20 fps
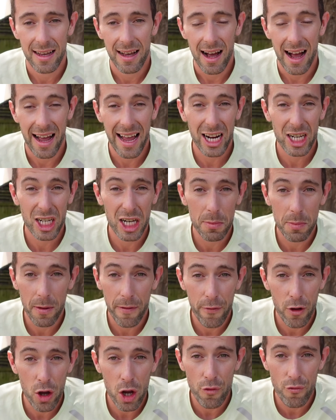I actually
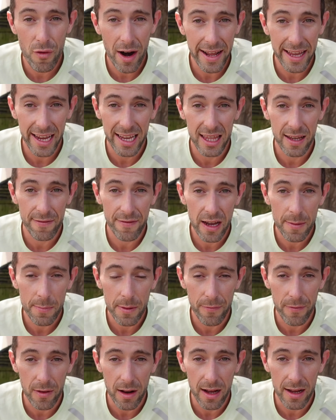prefer running in the
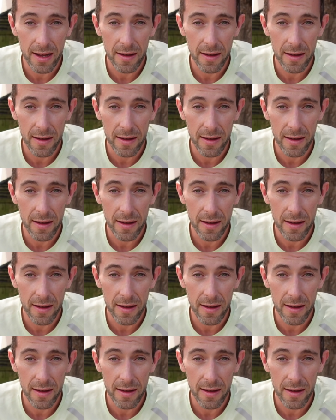Vaporfly.